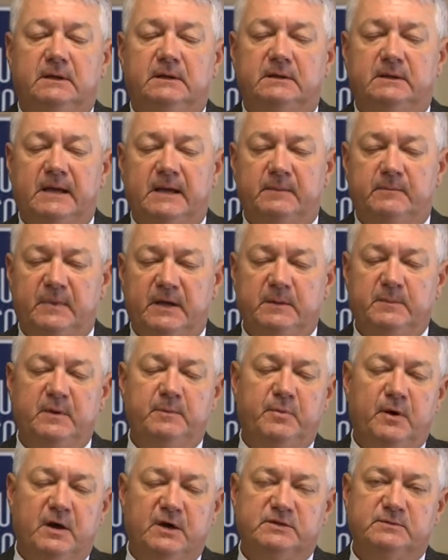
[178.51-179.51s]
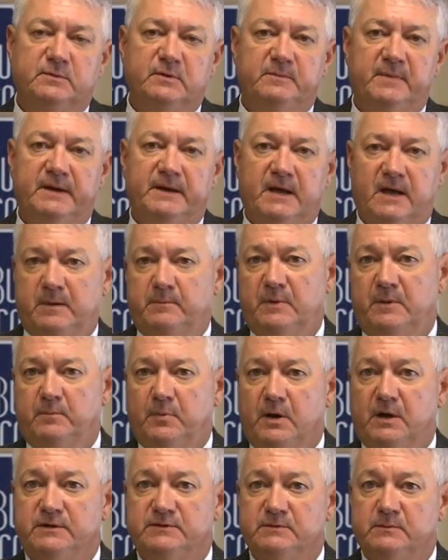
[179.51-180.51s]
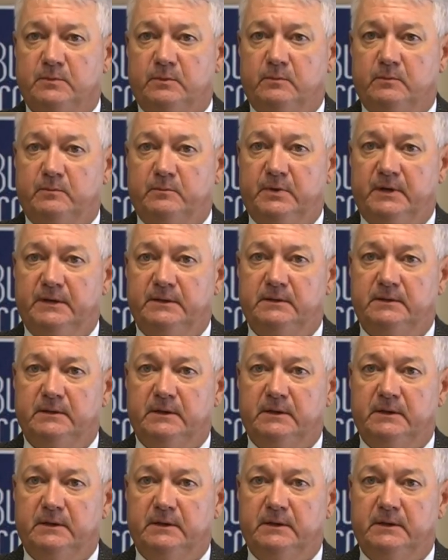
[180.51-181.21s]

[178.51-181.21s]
That may be possible, it may not be possible, but